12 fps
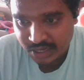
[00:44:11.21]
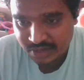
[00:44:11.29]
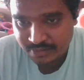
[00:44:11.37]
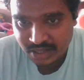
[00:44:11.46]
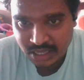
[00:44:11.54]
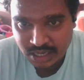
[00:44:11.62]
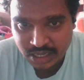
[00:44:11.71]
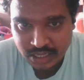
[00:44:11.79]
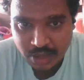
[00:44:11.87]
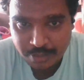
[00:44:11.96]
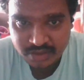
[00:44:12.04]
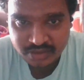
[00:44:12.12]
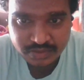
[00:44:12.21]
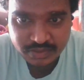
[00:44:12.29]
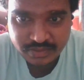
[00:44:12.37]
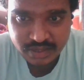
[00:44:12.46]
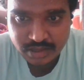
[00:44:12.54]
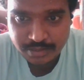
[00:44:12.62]
now, whatever the
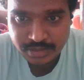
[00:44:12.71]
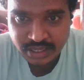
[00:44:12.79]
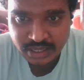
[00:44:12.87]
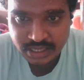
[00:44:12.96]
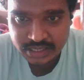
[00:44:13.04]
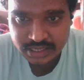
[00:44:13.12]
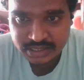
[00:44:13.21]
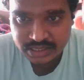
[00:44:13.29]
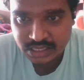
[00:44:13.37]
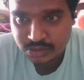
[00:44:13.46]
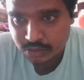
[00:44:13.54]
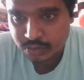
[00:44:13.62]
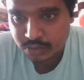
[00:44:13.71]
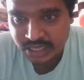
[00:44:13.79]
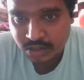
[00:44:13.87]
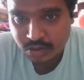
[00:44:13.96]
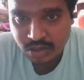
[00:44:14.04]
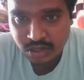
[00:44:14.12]
topics which we will be discussed
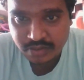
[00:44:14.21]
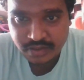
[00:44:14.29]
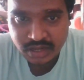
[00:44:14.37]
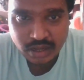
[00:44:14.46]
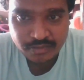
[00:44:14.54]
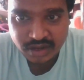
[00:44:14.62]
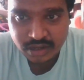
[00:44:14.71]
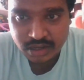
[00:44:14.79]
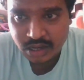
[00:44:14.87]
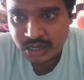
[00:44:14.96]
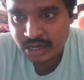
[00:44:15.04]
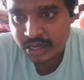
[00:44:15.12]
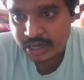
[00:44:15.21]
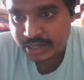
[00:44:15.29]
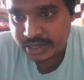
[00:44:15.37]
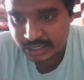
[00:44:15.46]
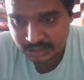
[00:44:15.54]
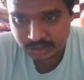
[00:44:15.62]
today, that only will come for
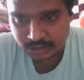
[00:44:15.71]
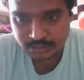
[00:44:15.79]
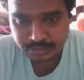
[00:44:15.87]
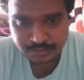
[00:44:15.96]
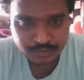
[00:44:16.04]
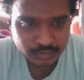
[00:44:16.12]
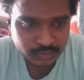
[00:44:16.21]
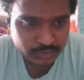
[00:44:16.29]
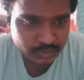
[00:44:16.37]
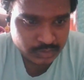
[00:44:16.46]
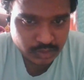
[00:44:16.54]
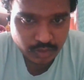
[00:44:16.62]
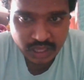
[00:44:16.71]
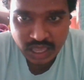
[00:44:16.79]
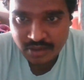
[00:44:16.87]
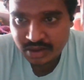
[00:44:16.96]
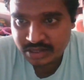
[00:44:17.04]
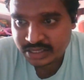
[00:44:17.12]
the test.
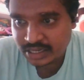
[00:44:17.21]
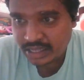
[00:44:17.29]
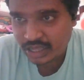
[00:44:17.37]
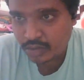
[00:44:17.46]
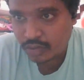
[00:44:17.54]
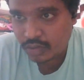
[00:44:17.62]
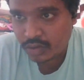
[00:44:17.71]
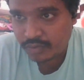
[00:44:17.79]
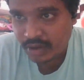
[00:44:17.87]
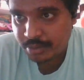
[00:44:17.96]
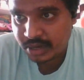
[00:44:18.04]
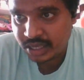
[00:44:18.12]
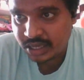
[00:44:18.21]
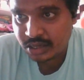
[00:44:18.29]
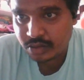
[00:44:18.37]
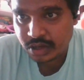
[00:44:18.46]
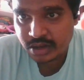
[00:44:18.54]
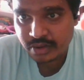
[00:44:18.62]
Okay, I will send a Google
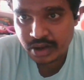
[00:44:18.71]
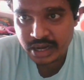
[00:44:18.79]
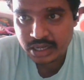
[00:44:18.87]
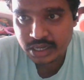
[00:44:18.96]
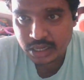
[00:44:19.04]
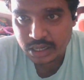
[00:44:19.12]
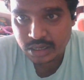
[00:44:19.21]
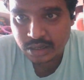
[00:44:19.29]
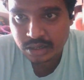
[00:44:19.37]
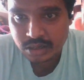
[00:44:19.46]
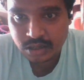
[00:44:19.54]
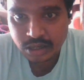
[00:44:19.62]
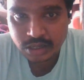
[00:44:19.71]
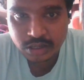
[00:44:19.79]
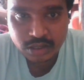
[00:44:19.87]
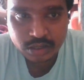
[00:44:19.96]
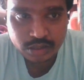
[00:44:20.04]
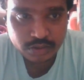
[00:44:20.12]
form link. You can write,
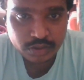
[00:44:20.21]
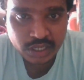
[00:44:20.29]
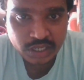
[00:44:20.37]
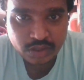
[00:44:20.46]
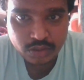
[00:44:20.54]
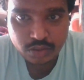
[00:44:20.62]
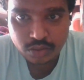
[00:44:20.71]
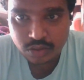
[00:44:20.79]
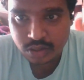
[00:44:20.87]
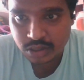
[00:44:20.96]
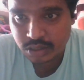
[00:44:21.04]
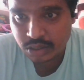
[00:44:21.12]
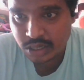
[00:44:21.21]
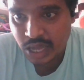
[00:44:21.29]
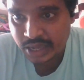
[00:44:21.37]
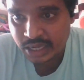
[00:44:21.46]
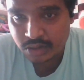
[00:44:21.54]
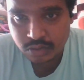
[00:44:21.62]
and you need to
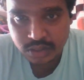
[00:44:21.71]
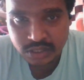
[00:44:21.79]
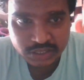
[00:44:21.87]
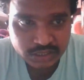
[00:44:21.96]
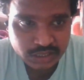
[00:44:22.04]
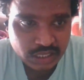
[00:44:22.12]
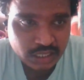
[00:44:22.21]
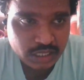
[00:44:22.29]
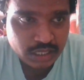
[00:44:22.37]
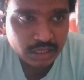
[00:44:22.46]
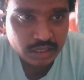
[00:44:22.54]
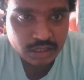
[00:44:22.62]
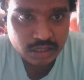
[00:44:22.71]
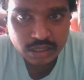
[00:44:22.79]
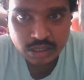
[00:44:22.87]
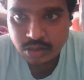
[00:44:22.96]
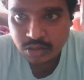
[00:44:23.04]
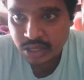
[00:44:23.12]
log into the session.
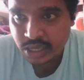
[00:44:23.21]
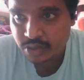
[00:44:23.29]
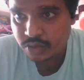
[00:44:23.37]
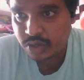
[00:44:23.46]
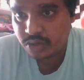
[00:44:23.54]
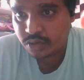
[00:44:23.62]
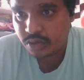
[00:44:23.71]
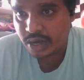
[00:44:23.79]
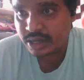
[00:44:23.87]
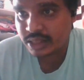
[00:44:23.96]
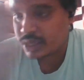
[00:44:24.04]
Okay, you